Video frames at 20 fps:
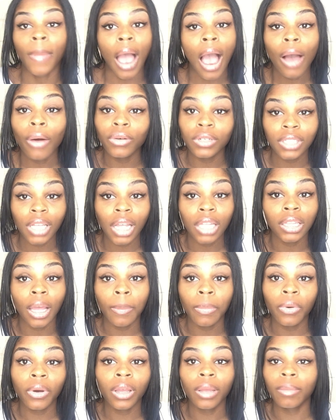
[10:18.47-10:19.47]
I was at
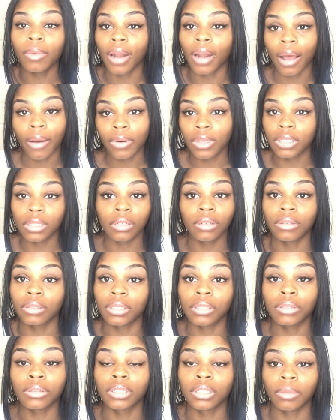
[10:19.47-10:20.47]
that point, but I wasn't
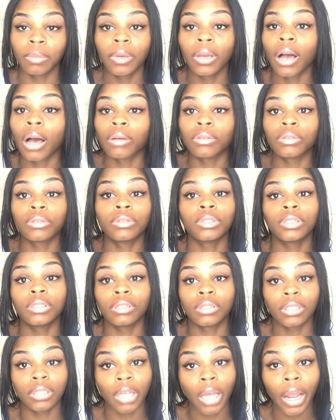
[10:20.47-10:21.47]
going towards the pill. I was going
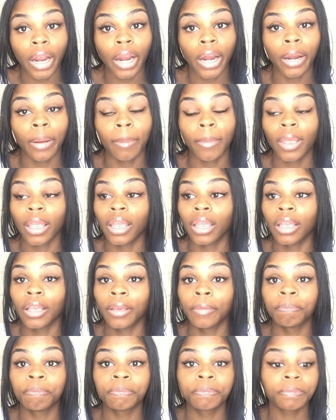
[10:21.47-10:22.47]
towards the herb.
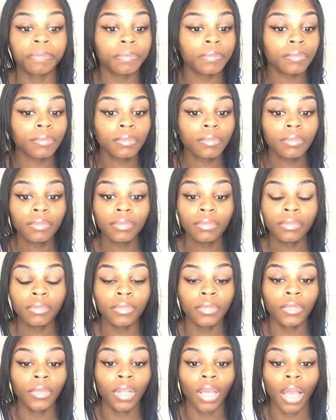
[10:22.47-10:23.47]
And
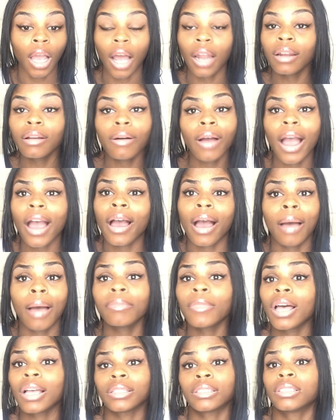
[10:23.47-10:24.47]

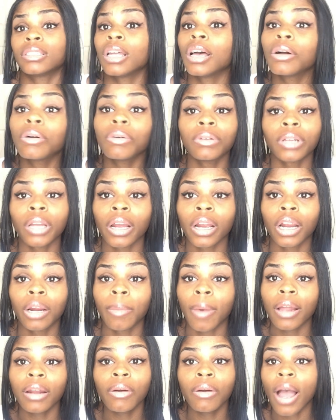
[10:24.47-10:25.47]
I'm not stuck on the
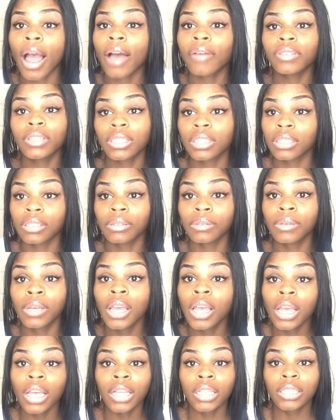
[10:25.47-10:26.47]
herb. I don't have to
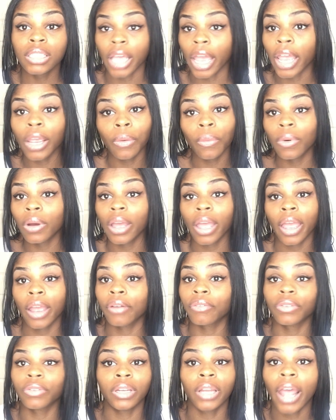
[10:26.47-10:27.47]
take one
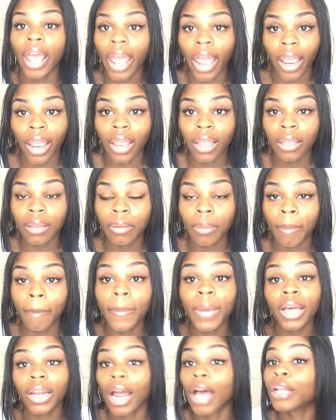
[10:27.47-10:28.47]
every day.
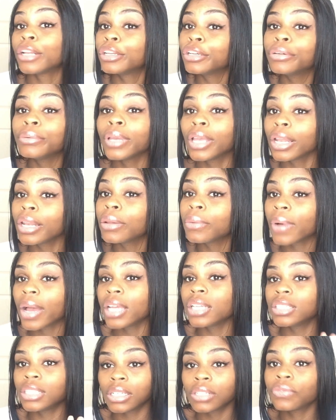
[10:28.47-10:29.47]
But I do
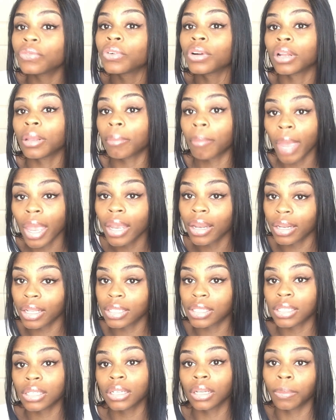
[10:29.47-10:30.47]
anyway, just for the
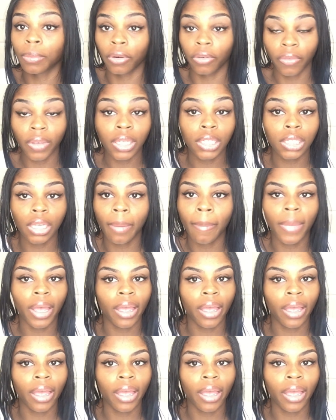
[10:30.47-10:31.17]
maintenance and the prevention.